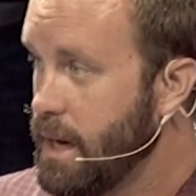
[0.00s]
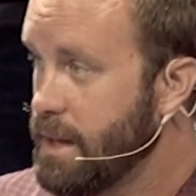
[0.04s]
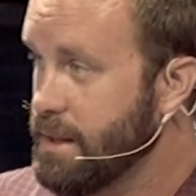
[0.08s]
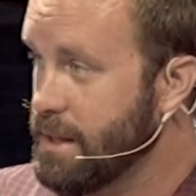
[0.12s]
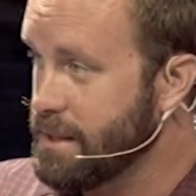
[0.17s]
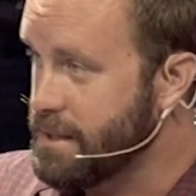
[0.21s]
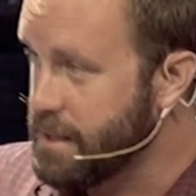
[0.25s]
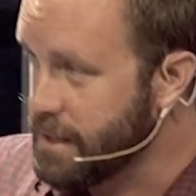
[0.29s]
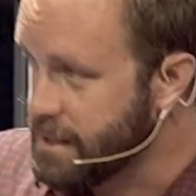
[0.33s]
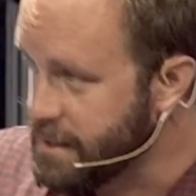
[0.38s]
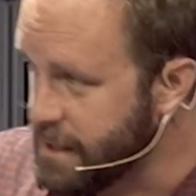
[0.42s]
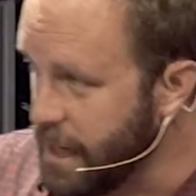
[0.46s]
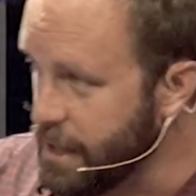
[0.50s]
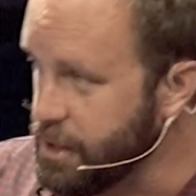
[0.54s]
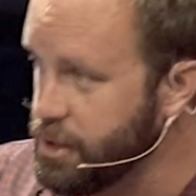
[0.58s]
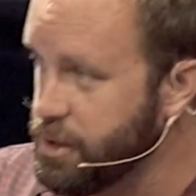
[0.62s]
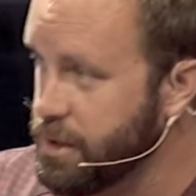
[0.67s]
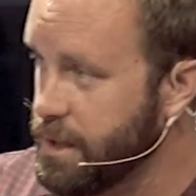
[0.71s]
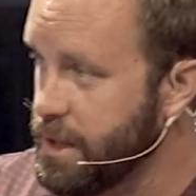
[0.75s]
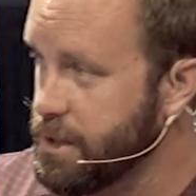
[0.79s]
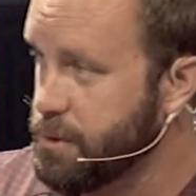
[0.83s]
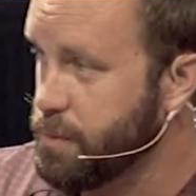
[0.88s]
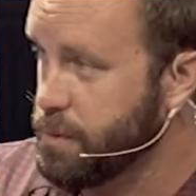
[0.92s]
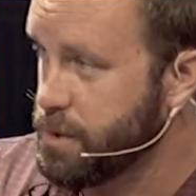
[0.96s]
The
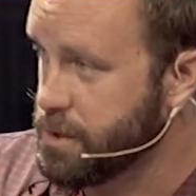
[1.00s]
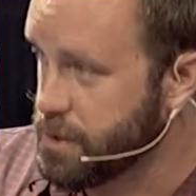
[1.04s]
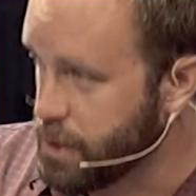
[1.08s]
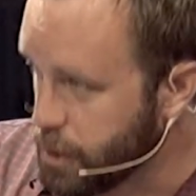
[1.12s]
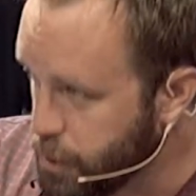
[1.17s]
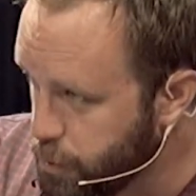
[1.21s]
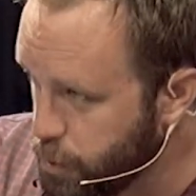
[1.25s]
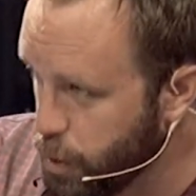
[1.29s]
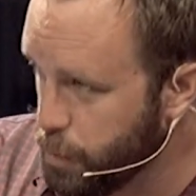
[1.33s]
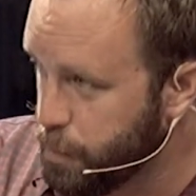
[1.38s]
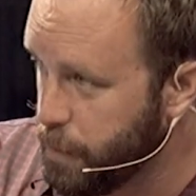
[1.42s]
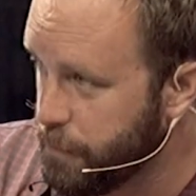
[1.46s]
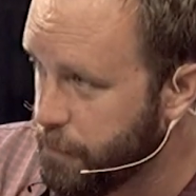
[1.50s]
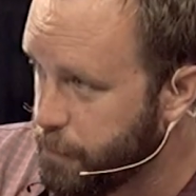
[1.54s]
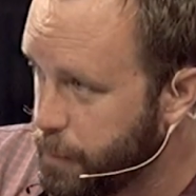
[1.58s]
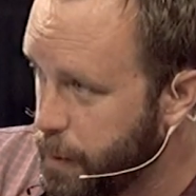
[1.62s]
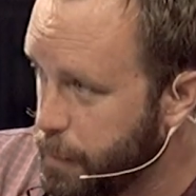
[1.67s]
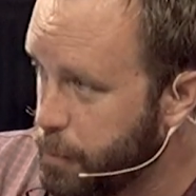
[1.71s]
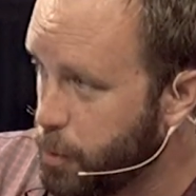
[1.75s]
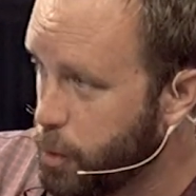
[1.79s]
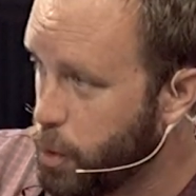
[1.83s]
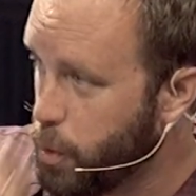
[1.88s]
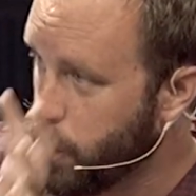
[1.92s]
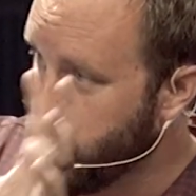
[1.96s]
secessionists, which is the group of
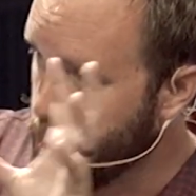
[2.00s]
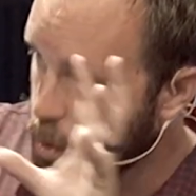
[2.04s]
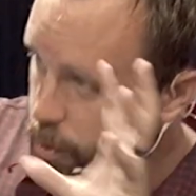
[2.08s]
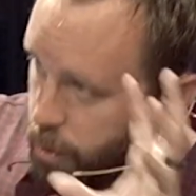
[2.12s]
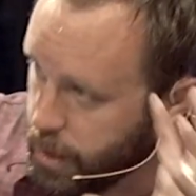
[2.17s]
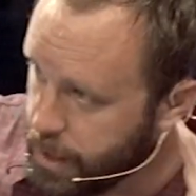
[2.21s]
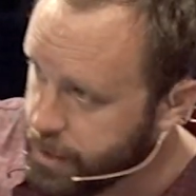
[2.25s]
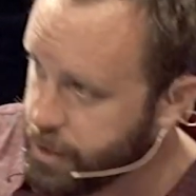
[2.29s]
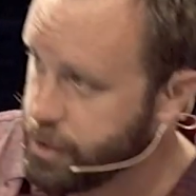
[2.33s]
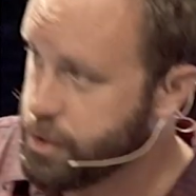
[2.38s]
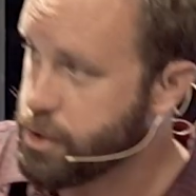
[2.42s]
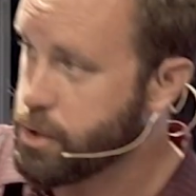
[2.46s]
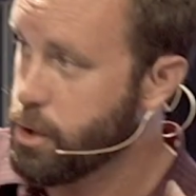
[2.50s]
people who were in the